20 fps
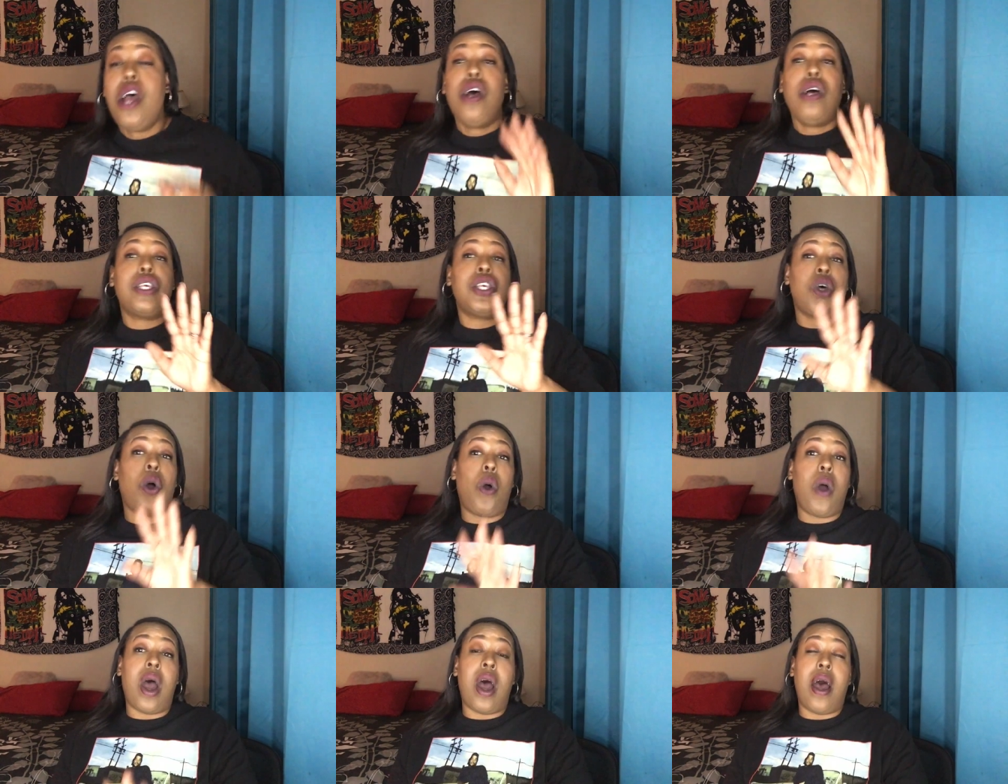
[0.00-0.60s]

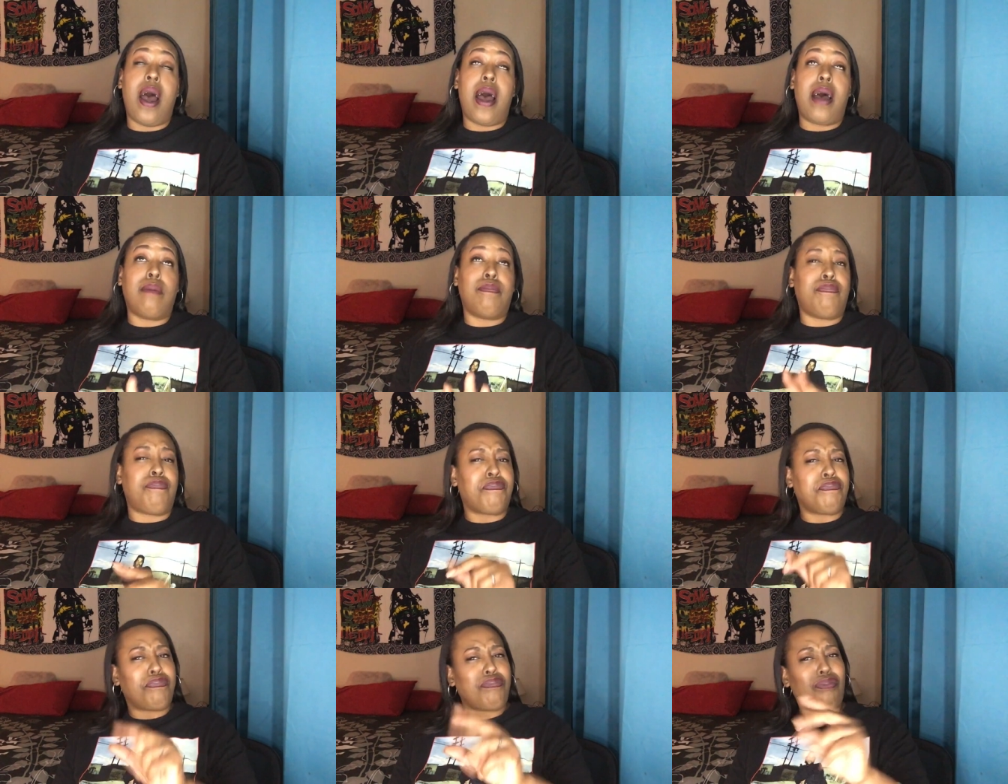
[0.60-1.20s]
So,
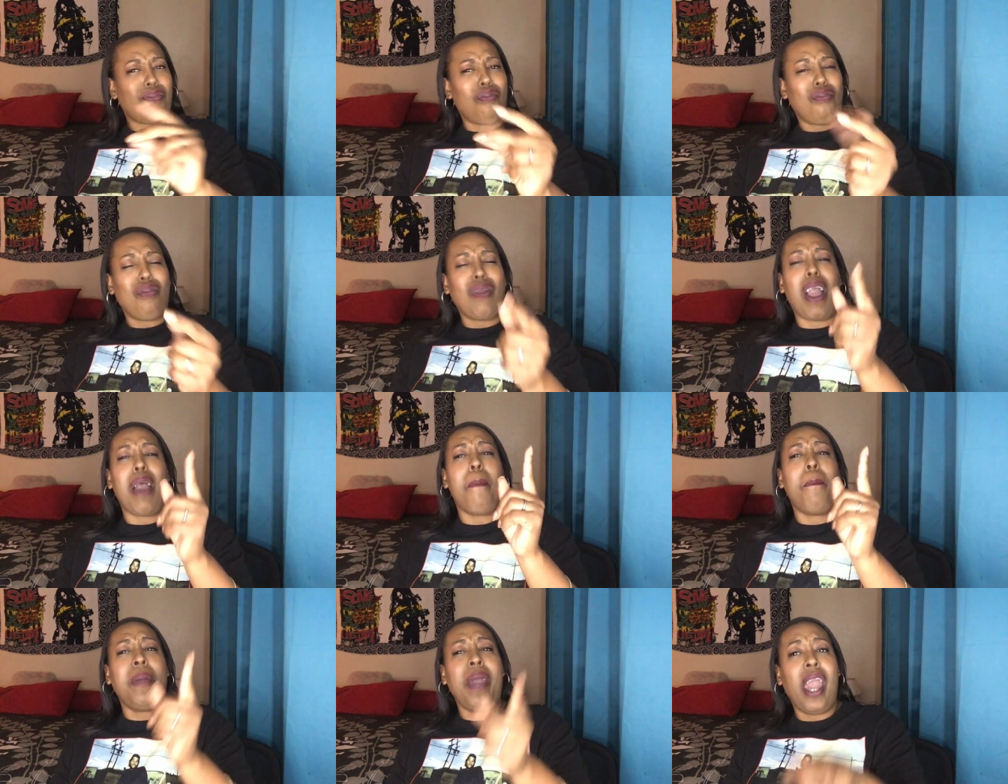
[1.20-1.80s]
um...
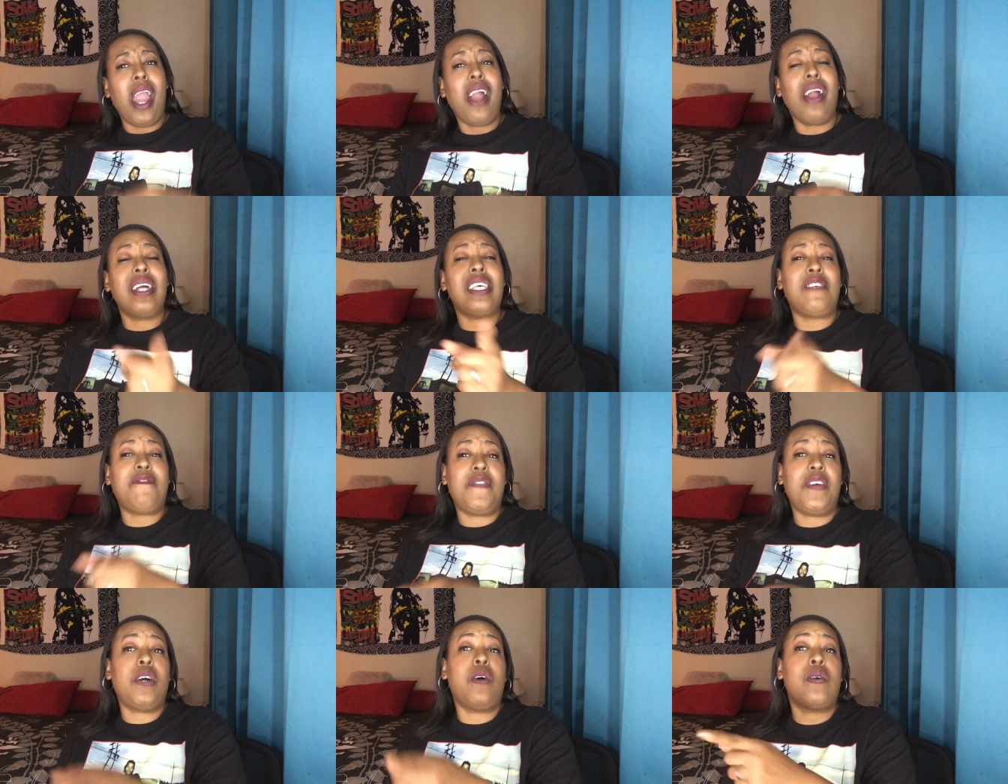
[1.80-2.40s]
Paris
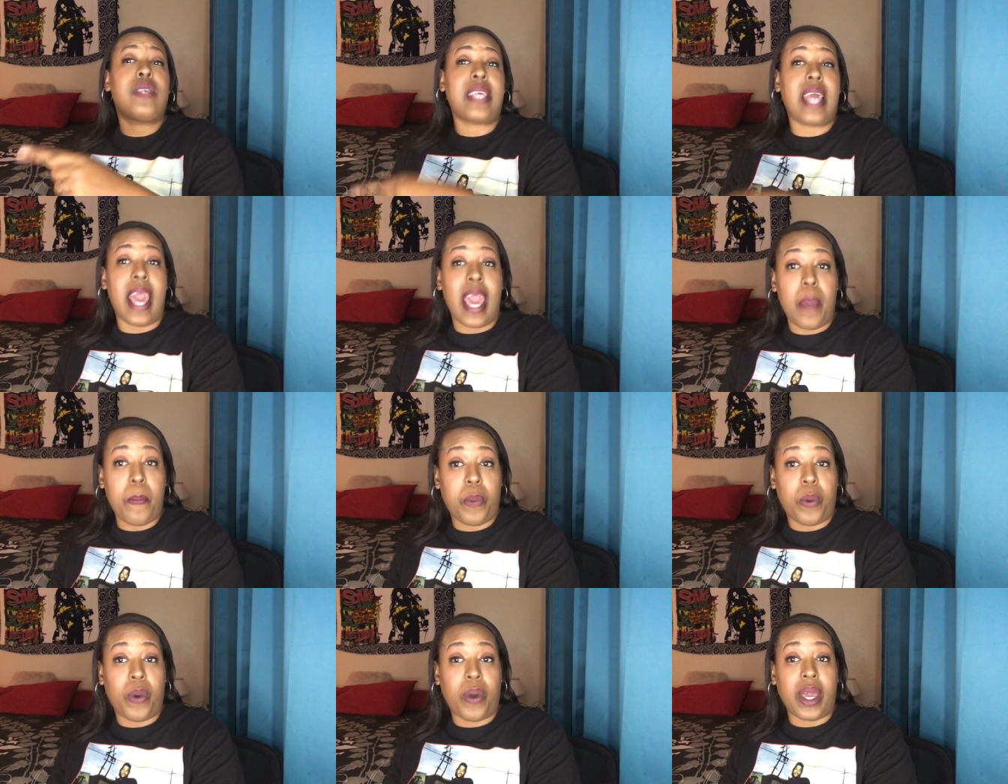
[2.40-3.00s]
fills
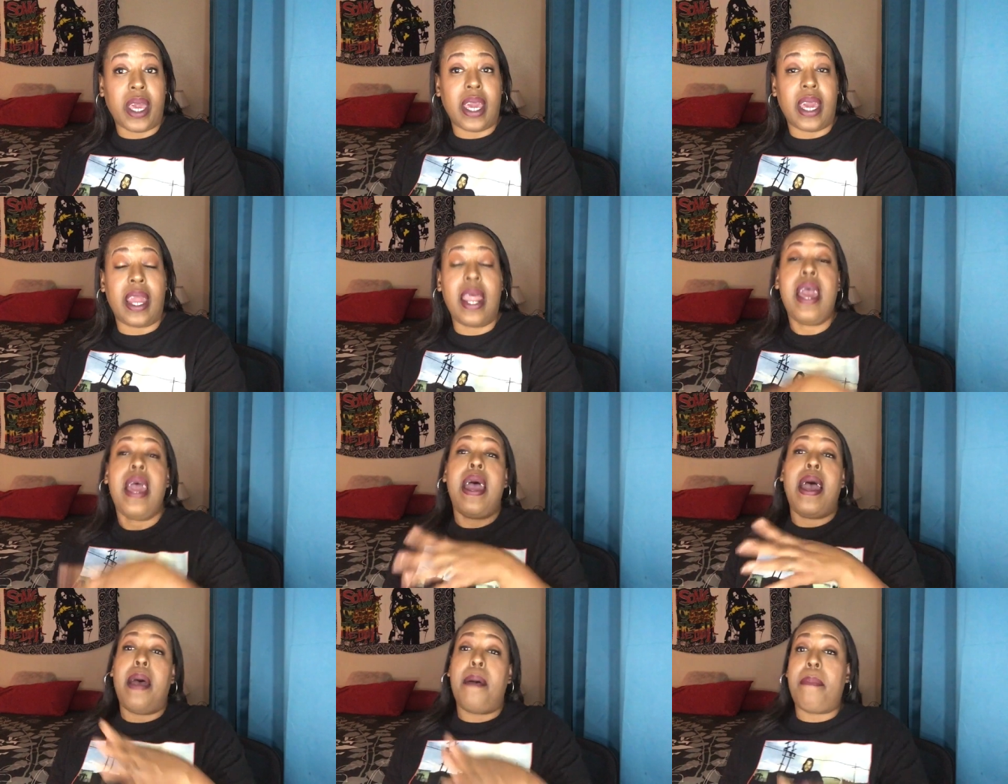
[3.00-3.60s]
Apryl in
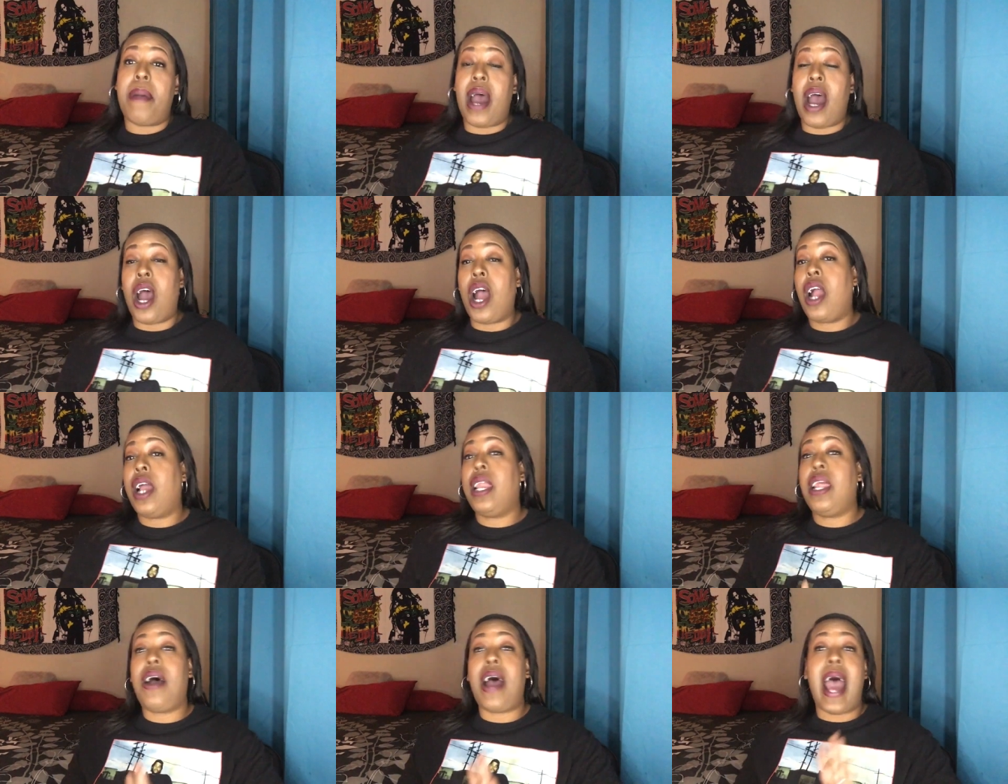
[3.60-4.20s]
about
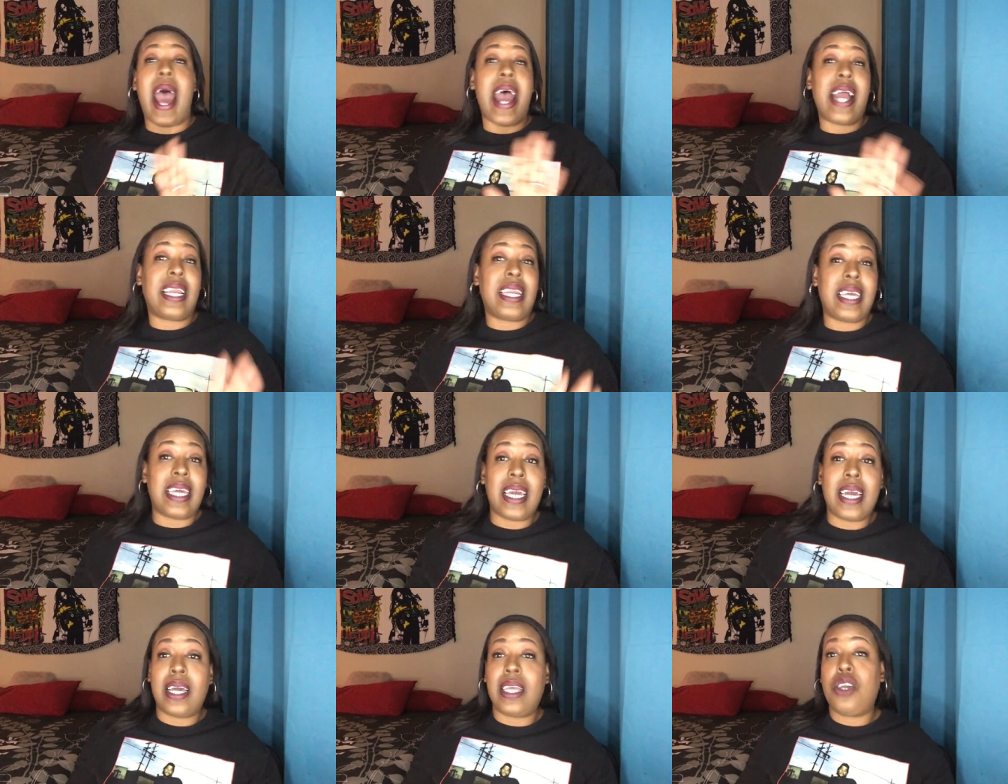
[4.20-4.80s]
her little
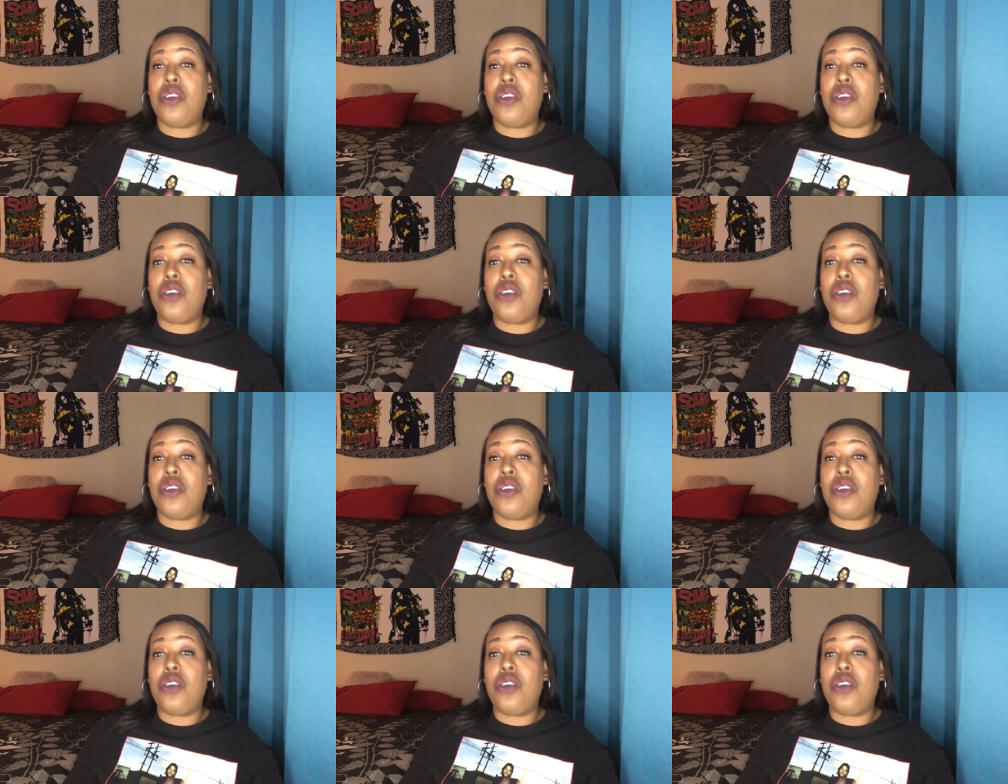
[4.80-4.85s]
idea.